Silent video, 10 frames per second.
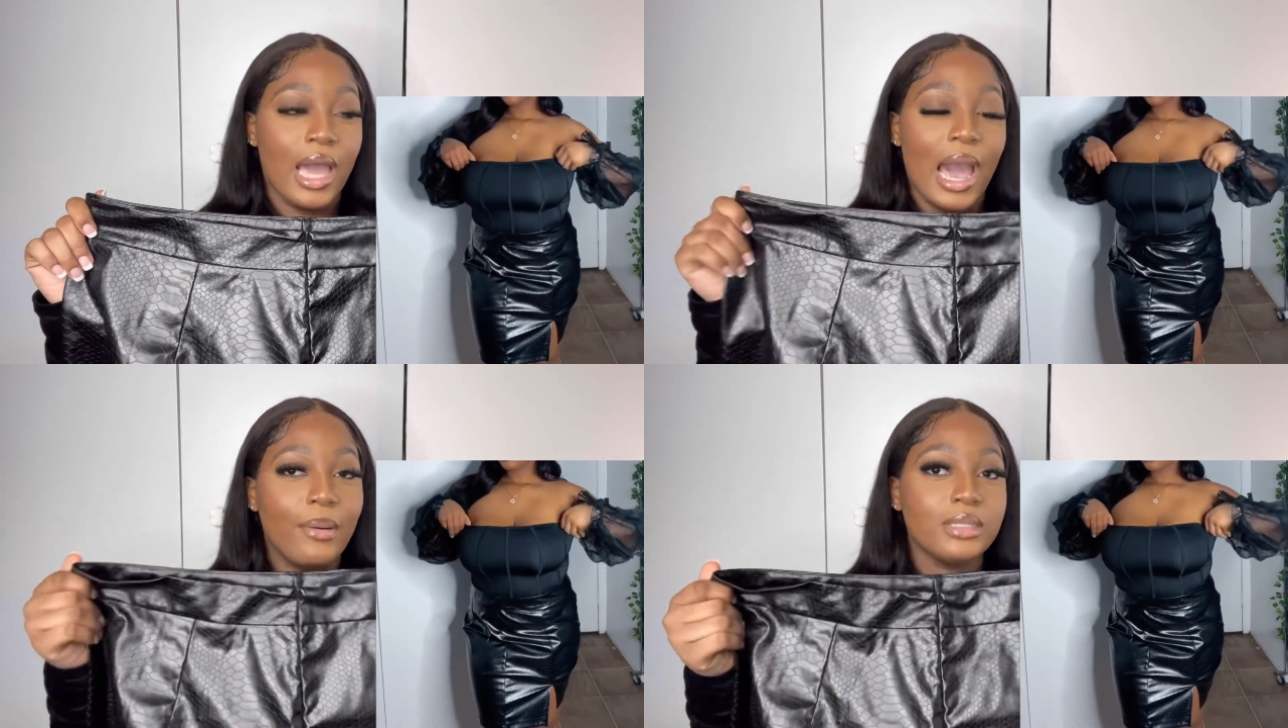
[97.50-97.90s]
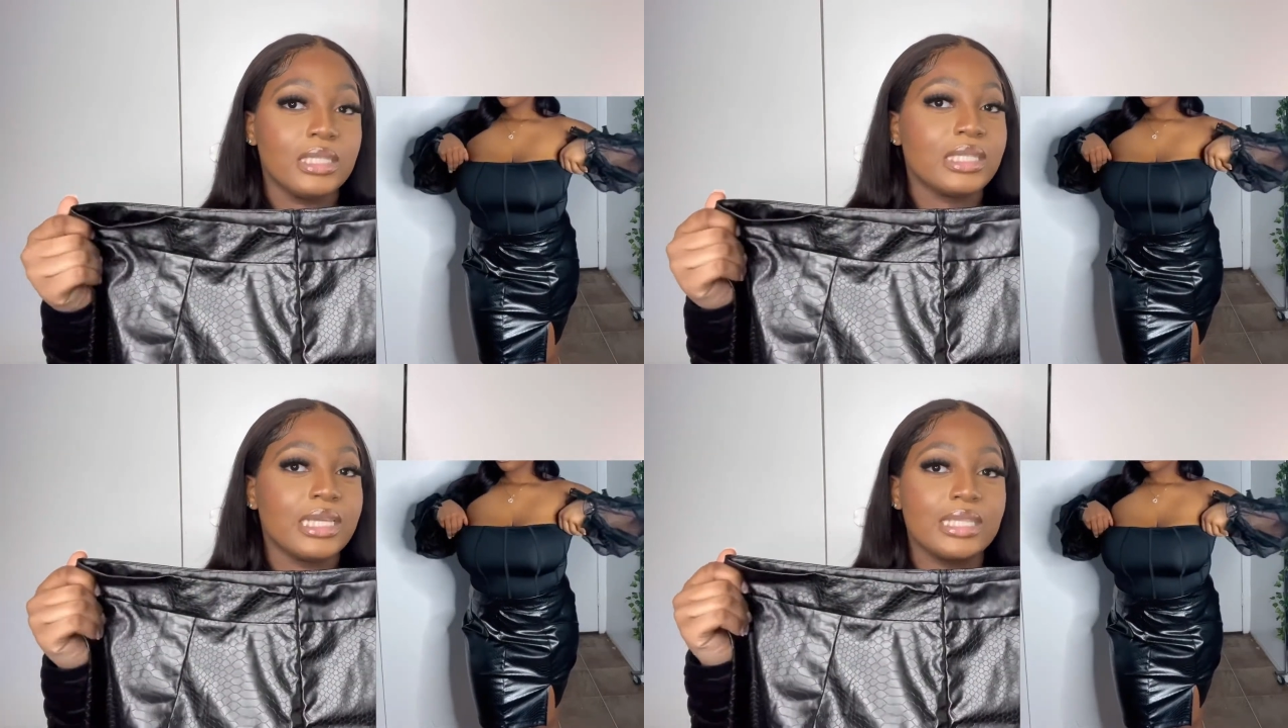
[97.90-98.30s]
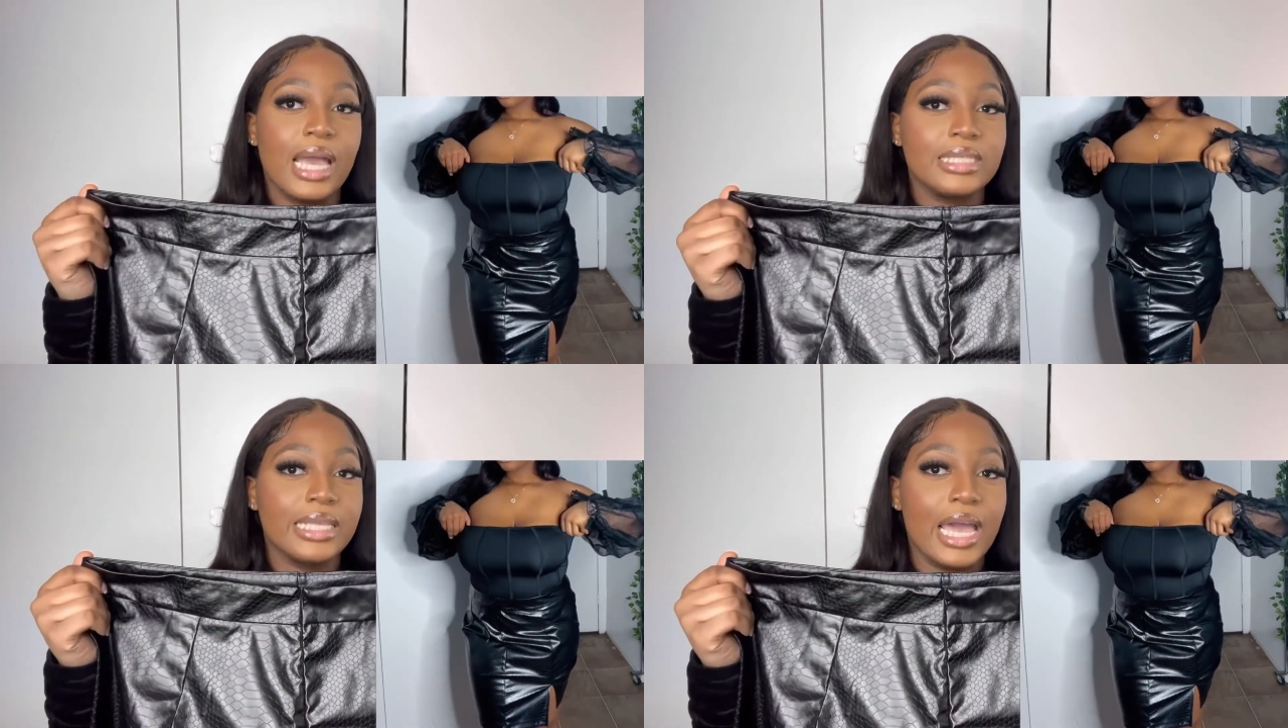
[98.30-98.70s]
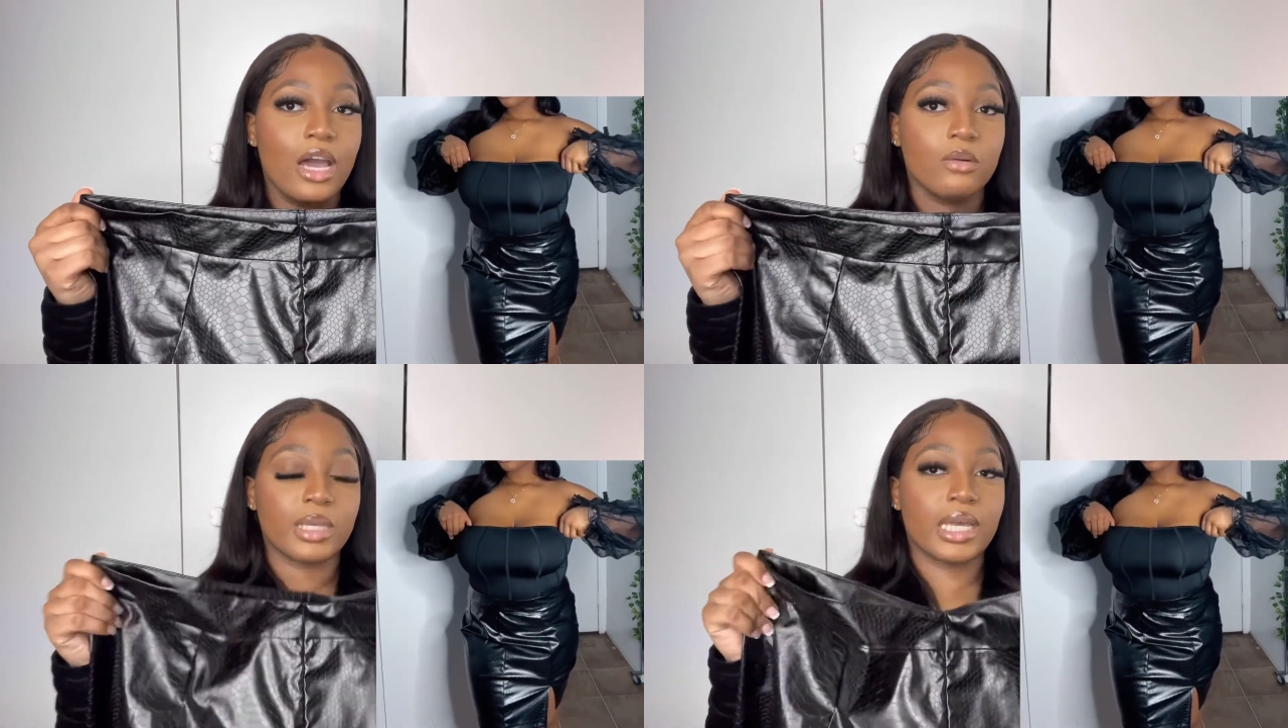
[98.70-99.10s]
I would just say size
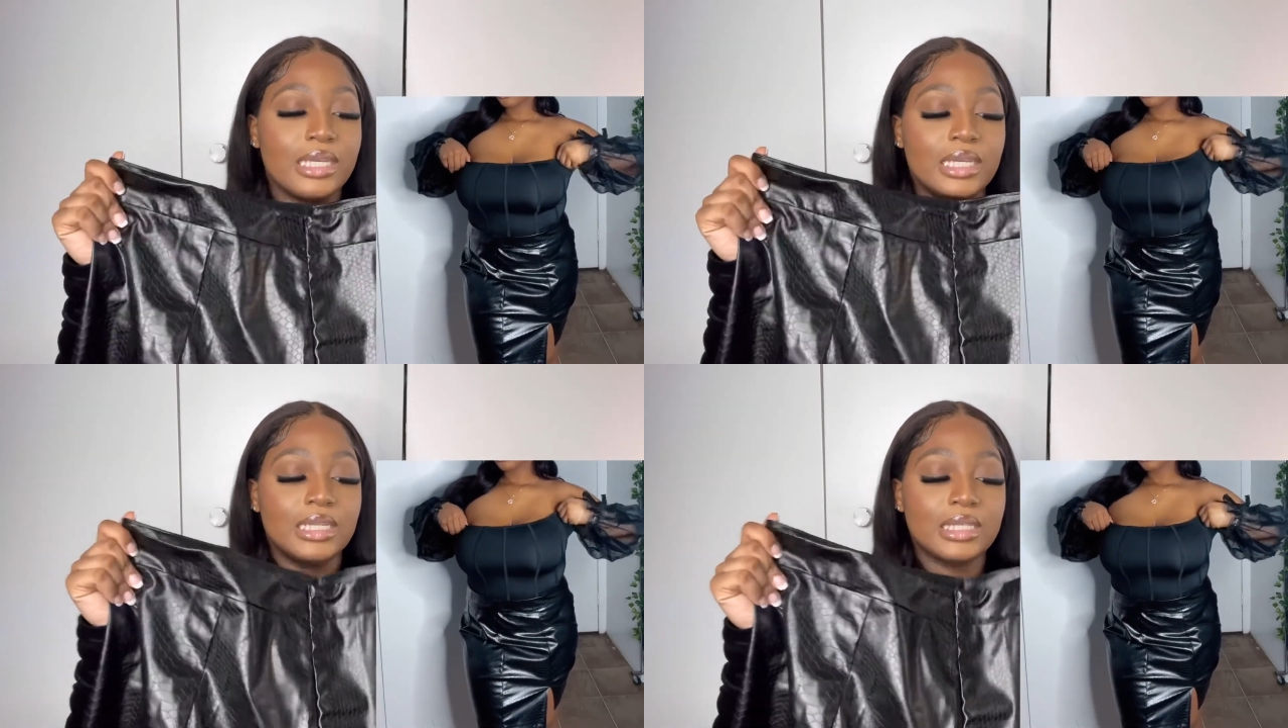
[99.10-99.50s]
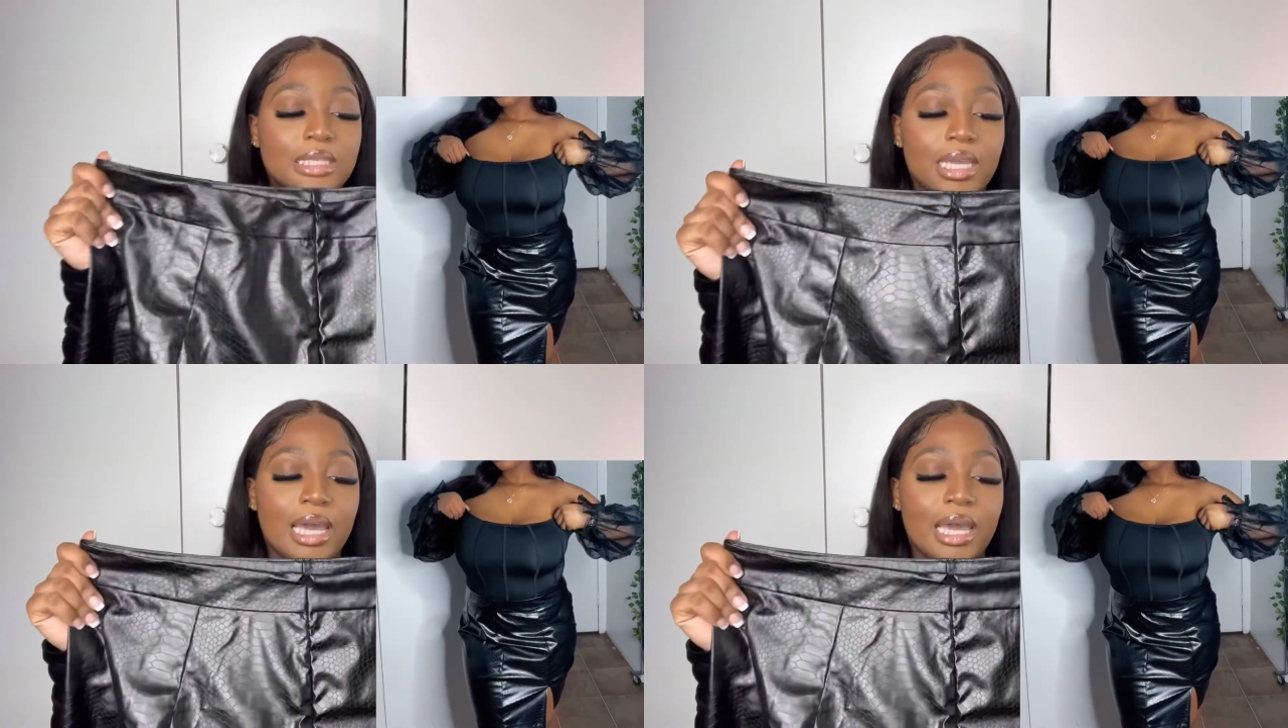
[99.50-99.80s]
down because it looks like